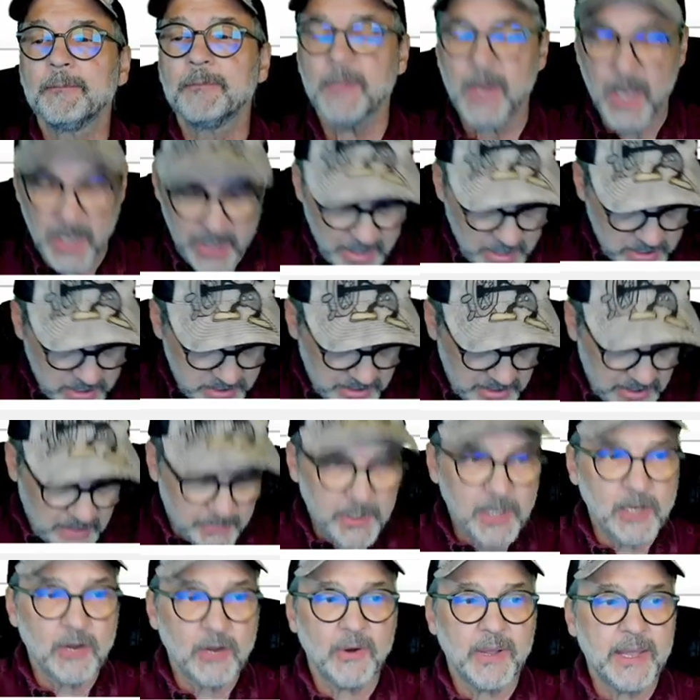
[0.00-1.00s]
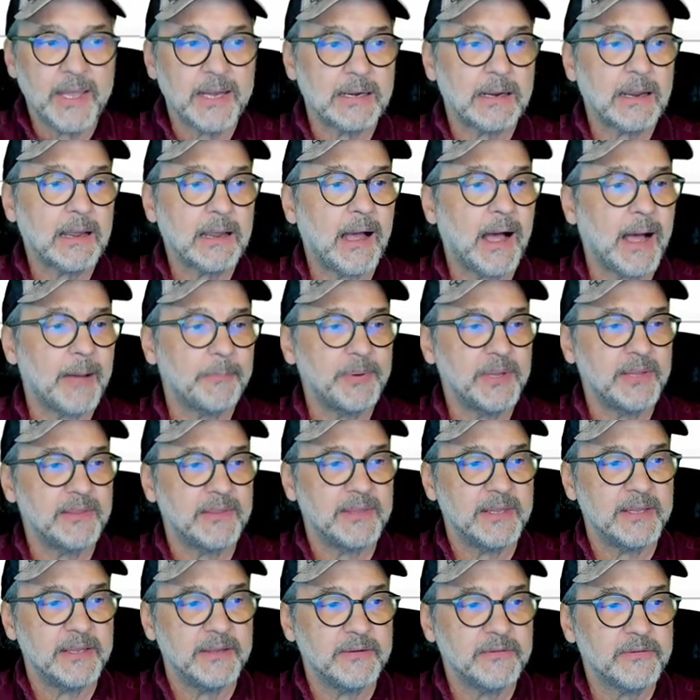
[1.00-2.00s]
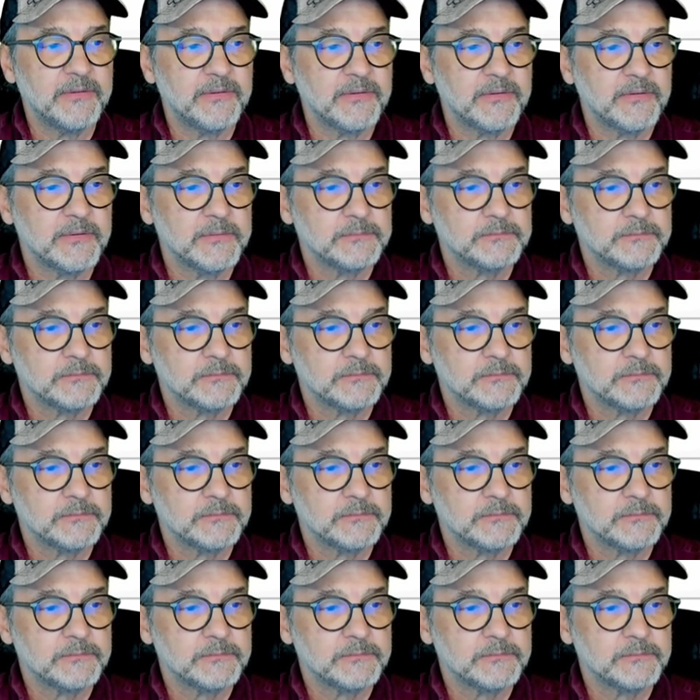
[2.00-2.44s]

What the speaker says: And actually, let me go ahead and copy these